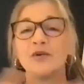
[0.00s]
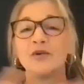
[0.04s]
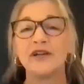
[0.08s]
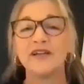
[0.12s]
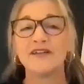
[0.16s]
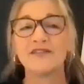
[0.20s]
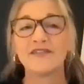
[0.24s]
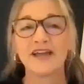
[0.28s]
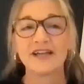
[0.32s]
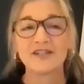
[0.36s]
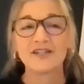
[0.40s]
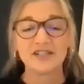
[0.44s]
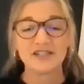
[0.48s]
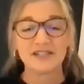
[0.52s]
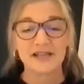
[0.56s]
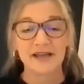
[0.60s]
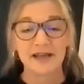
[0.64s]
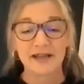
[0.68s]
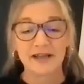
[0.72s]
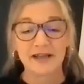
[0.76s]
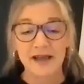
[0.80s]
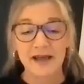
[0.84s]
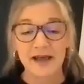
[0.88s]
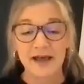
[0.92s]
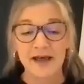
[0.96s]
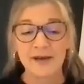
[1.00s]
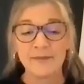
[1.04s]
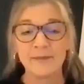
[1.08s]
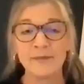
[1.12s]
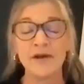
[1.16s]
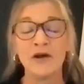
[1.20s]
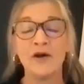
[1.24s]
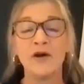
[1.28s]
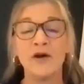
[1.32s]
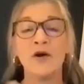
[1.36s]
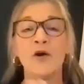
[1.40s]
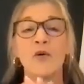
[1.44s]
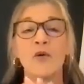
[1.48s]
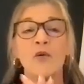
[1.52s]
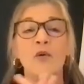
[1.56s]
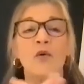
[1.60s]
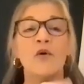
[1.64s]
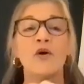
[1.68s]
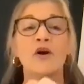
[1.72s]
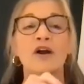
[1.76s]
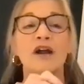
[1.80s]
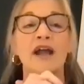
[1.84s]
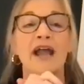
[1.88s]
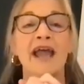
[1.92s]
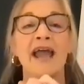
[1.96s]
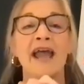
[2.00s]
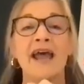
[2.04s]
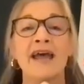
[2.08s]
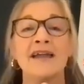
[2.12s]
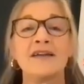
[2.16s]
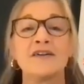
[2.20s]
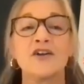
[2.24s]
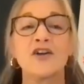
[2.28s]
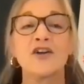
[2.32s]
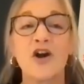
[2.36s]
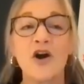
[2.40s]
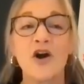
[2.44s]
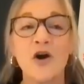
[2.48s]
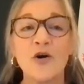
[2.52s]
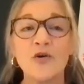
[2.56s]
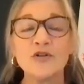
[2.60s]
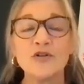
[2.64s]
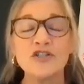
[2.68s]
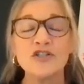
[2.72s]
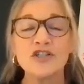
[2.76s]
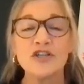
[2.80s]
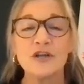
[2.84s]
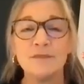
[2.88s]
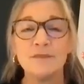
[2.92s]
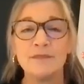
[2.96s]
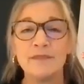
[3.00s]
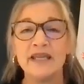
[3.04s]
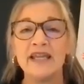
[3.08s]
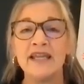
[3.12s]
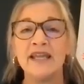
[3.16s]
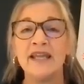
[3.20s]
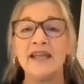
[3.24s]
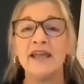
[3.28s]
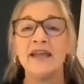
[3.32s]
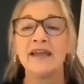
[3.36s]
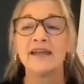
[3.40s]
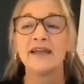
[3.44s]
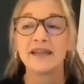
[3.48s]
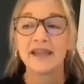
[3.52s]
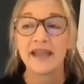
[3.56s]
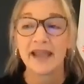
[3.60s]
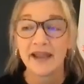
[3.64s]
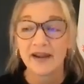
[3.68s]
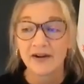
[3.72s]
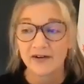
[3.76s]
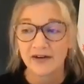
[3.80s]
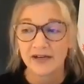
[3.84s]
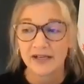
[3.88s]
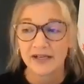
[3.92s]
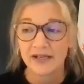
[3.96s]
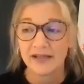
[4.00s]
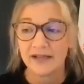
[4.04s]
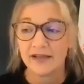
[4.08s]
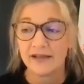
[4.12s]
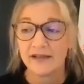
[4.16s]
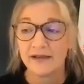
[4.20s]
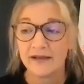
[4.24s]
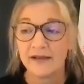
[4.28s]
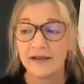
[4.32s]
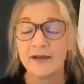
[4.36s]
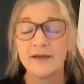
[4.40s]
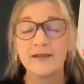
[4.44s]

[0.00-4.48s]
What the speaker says: queenofaction.com or at Coach Me Carey.